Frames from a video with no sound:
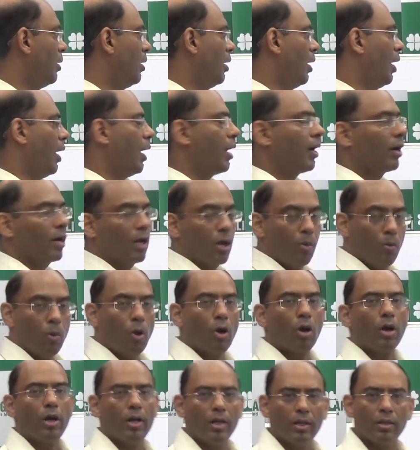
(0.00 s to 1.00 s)
And
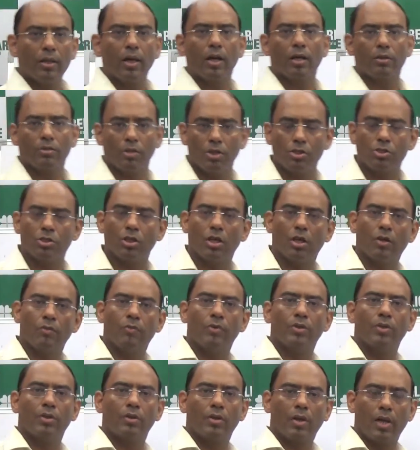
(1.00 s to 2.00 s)
commodities are essentially
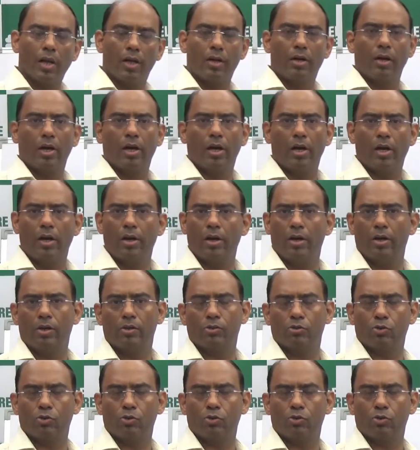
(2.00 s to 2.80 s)
which get traded here.